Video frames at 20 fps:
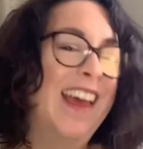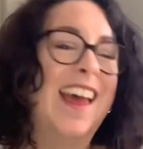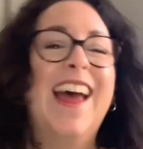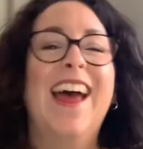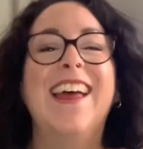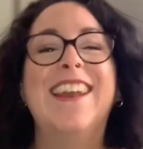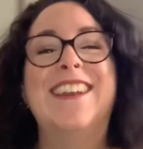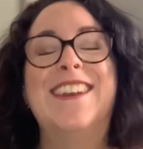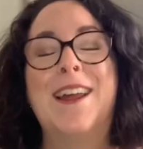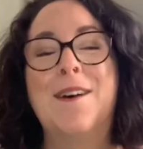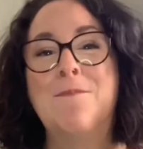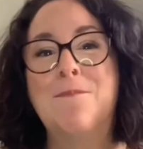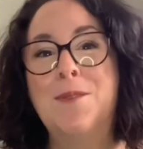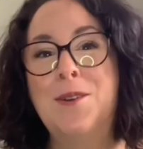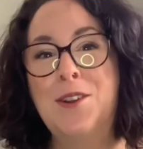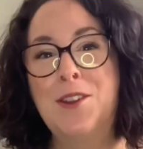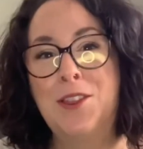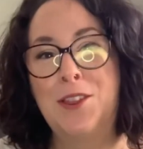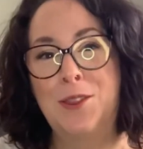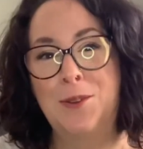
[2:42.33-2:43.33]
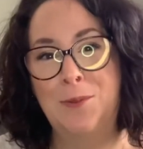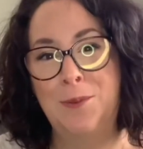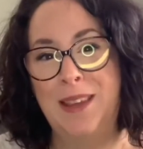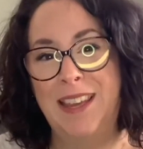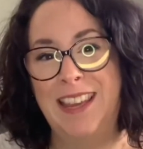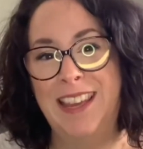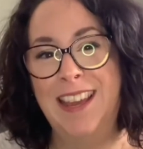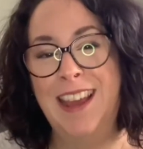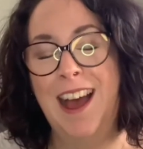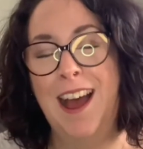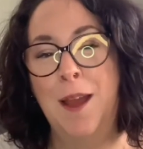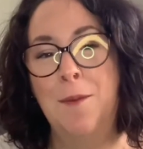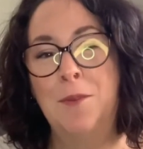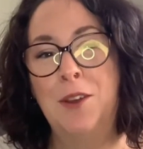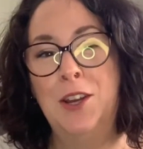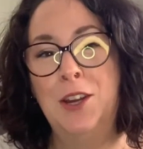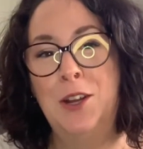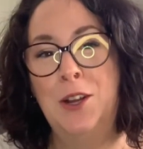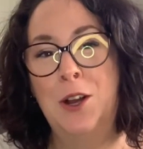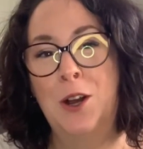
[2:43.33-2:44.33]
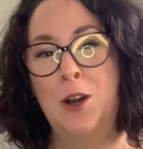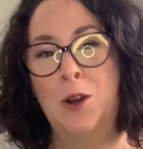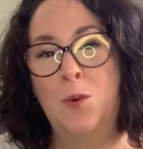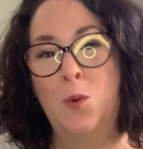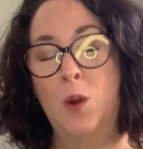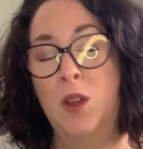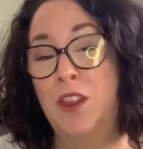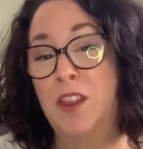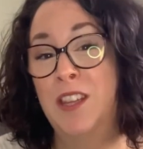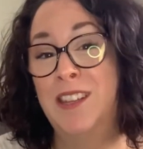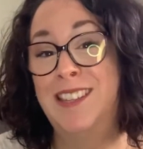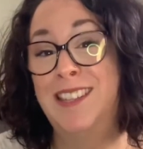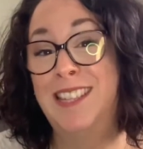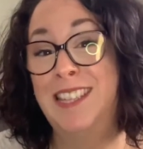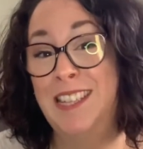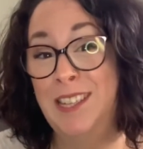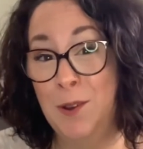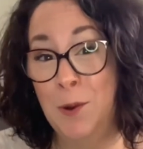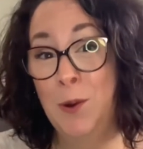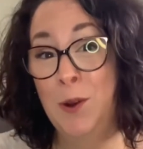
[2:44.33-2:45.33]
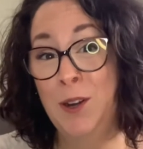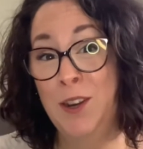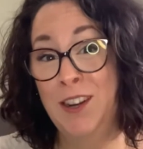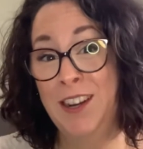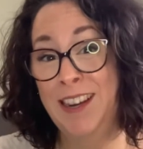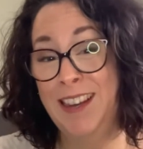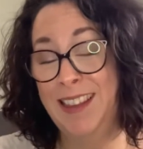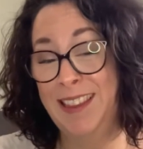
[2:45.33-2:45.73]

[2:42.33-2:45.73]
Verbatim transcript: Number three, I'm gonna go with the Dior,